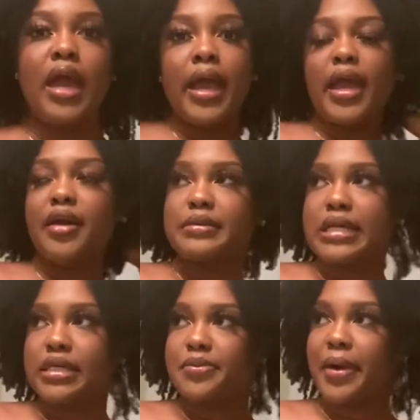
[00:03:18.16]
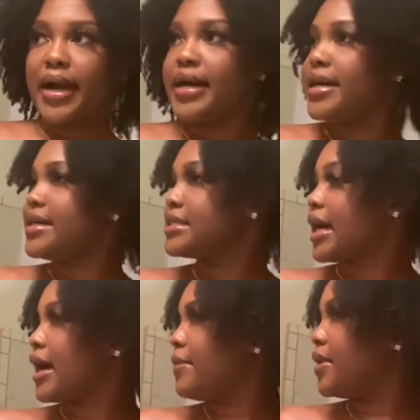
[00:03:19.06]
It was like, surprise, like
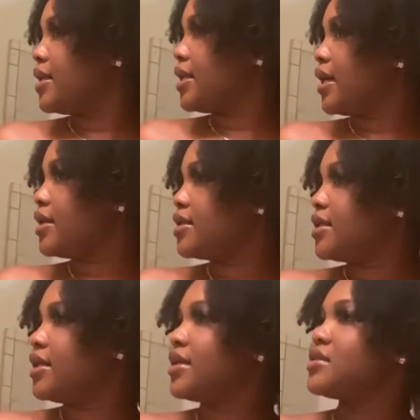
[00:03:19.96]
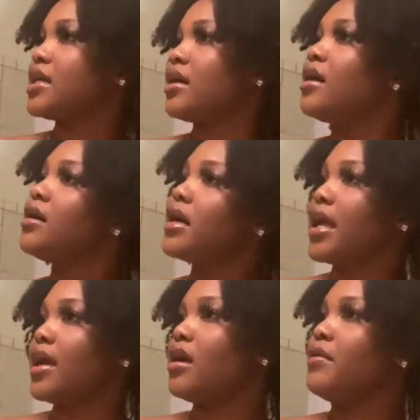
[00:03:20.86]
I'm in Atlanta. And I was like, oh, I
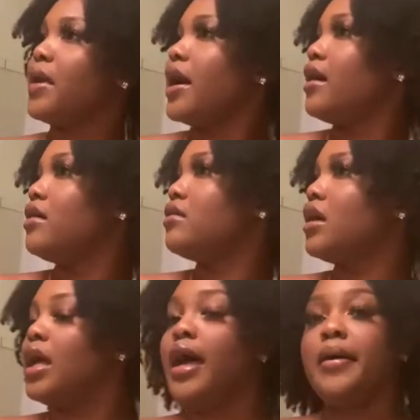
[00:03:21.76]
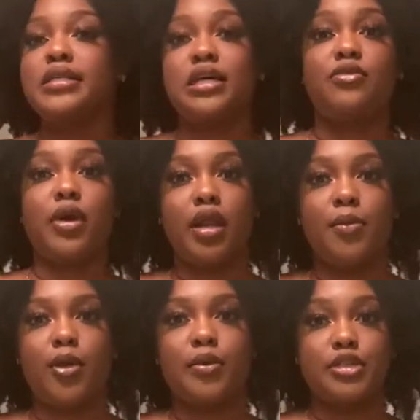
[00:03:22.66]
can't go out because I work in the
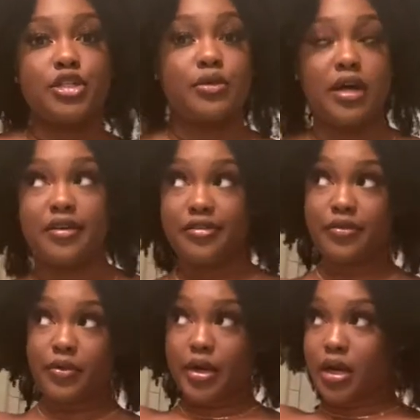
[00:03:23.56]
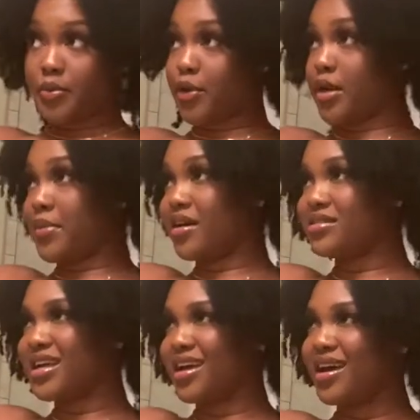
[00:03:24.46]
morning, which I do have work in the morning. But I was
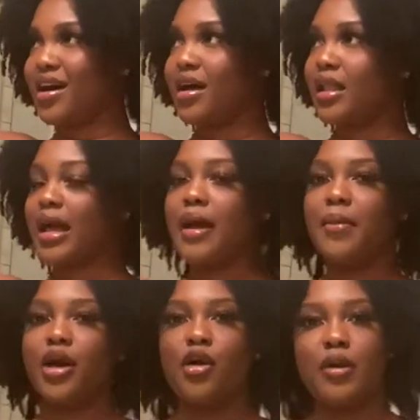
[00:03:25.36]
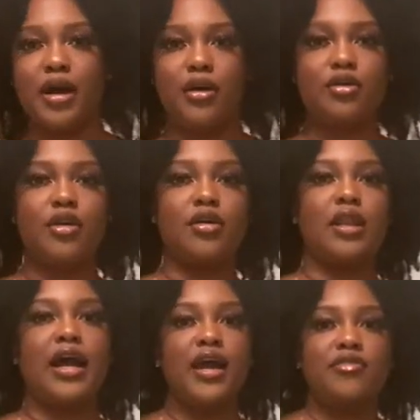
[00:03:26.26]
like, oh, like I'm gonna go out. You know,
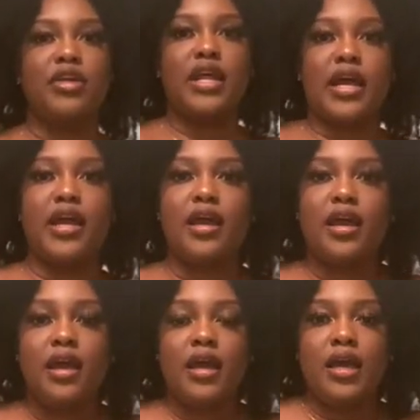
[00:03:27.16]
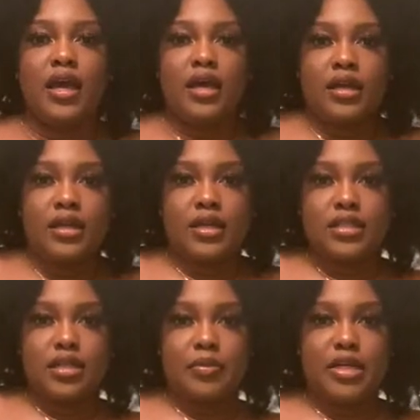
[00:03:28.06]
not every day does
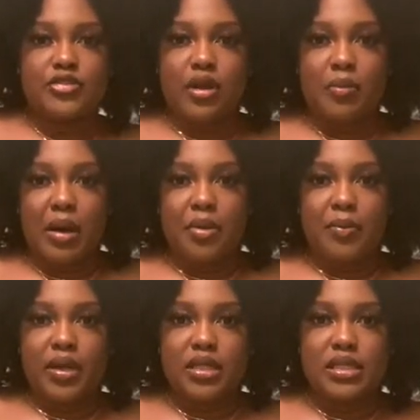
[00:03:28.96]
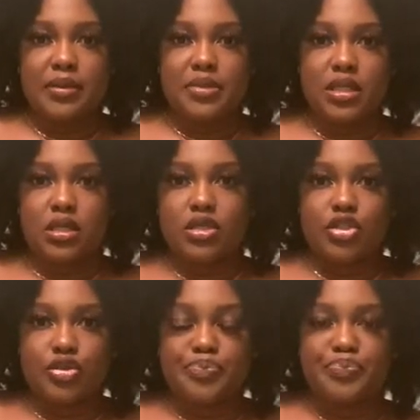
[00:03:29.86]
your best friend pop up in the same city as
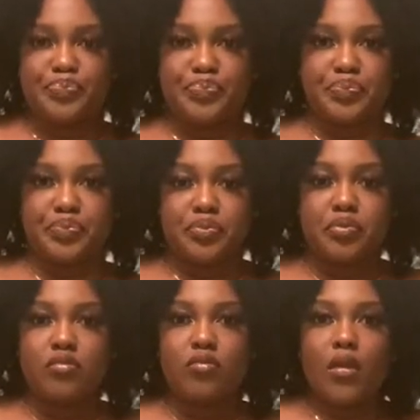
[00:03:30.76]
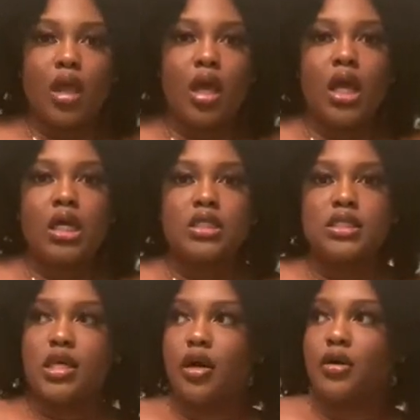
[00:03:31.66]
you.
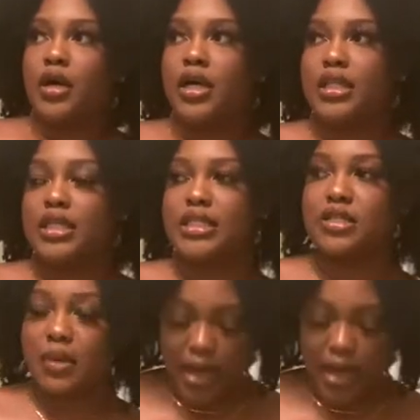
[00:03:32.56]
So this is what I